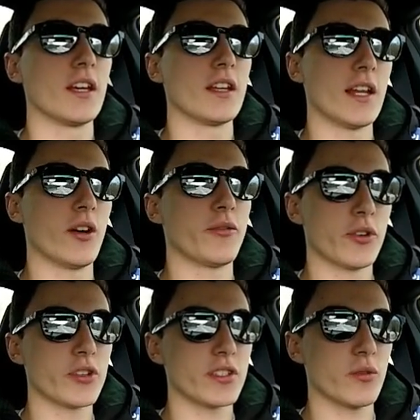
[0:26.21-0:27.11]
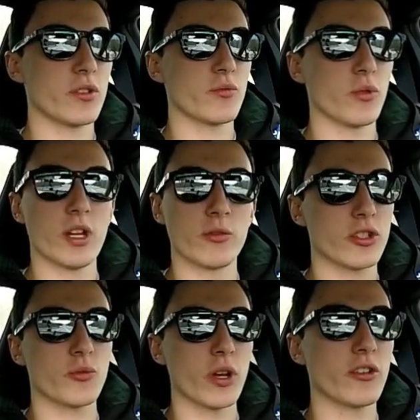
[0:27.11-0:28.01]
Now, at first, it was
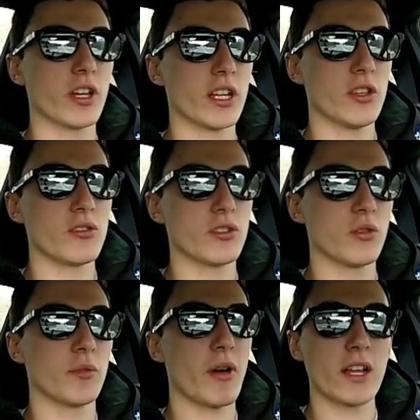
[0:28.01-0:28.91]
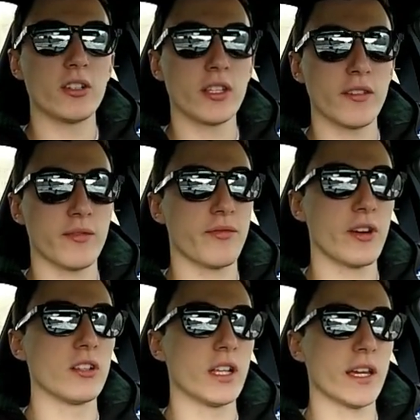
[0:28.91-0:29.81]
just weird getting used to a pedal that
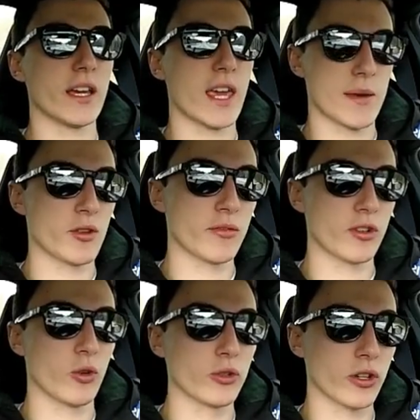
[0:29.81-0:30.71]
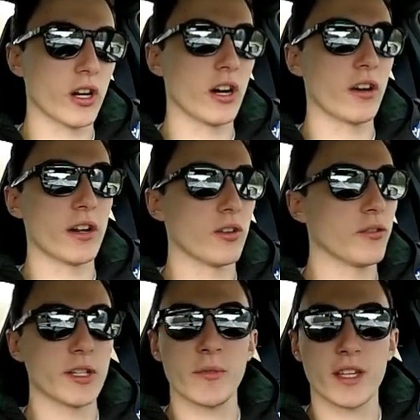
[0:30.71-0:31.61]
felt like it came out of an older car. I don't know
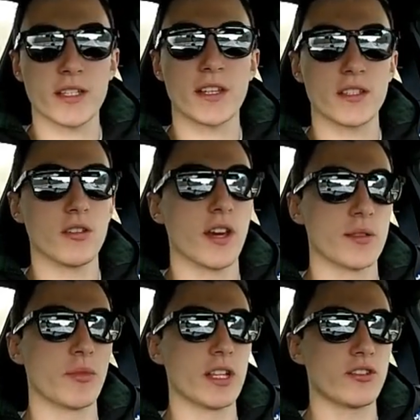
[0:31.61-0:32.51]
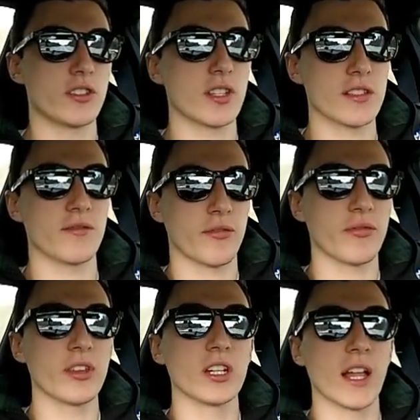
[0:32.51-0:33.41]
if that makes sense to you guys, but it just doesn't
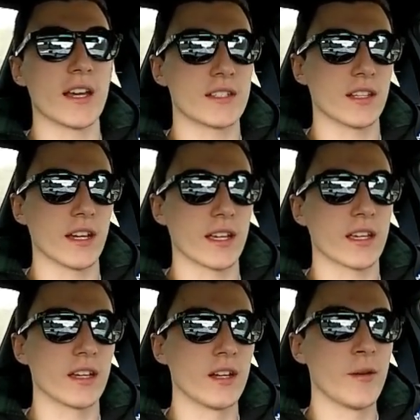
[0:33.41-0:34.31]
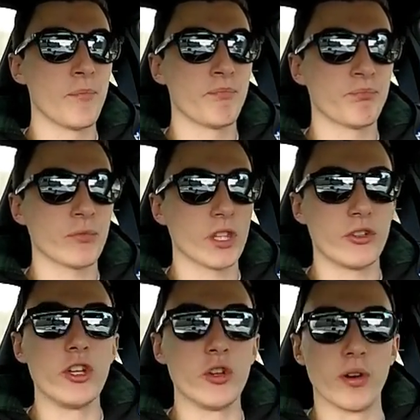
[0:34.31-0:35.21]
feel as, like,
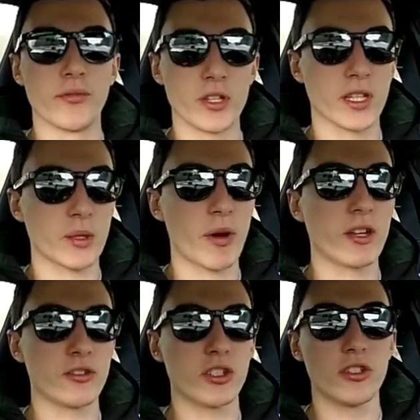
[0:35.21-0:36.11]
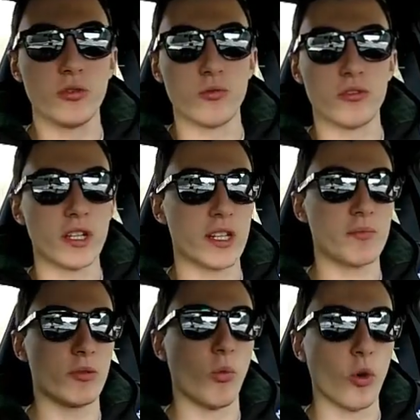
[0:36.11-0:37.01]
new. It feels like the pedal's used and it's
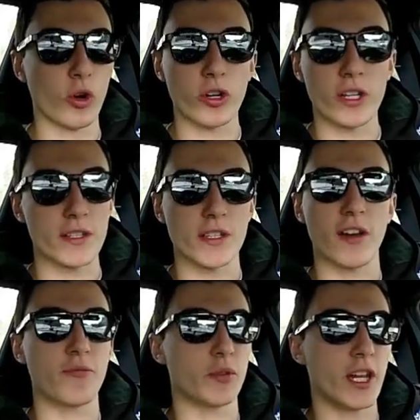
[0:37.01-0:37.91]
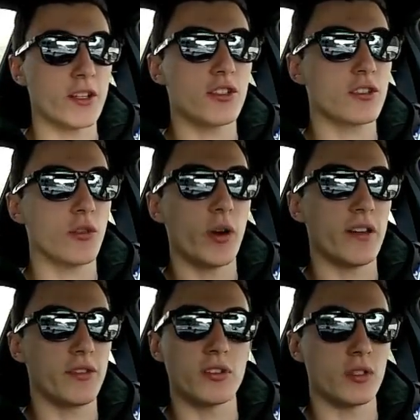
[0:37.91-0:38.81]
been worn and stuff, but that's just the way
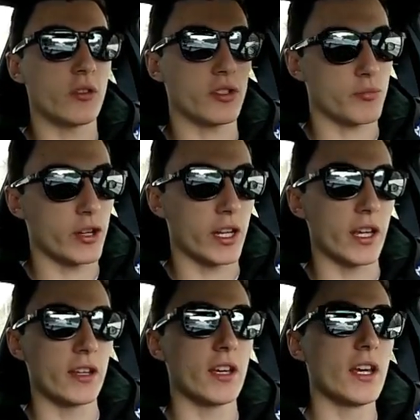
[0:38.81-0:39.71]
it feels without a spring in it.